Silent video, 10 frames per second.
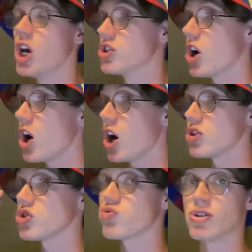Zaha's
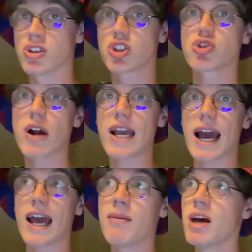just run straight
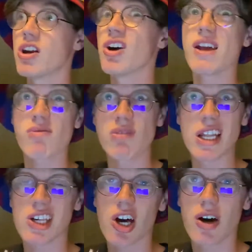at him, not even really
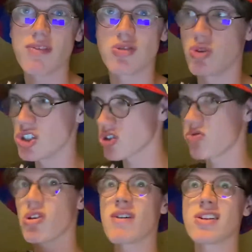curved his run. He's just
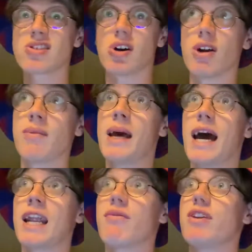run around the side of him,
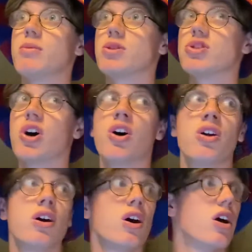and Nat Phillips has turned
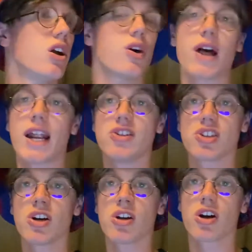like that, and he's
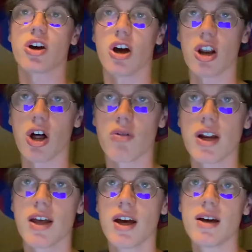turned like a lorry.
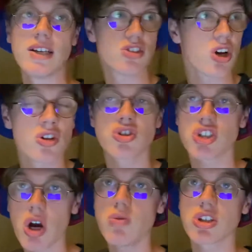He's turned
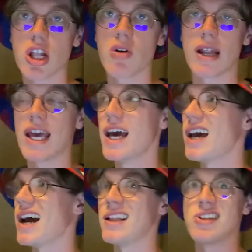so slowly,
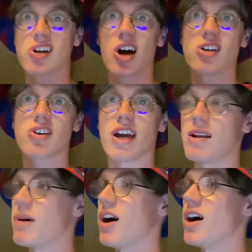and then Zaha's got in
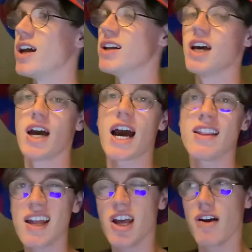behind. And
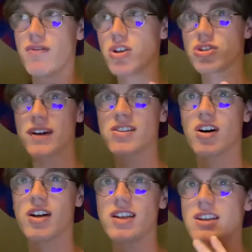then Virgil van
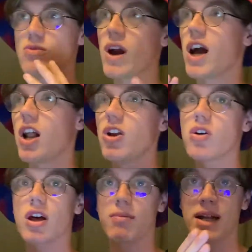Dijk, this is where I
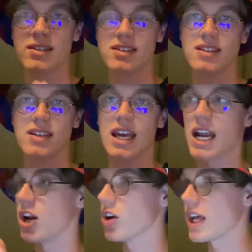look at Man City and I
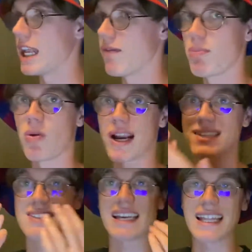look at Liverpool and I
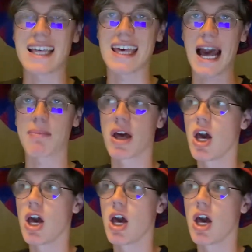see the gap.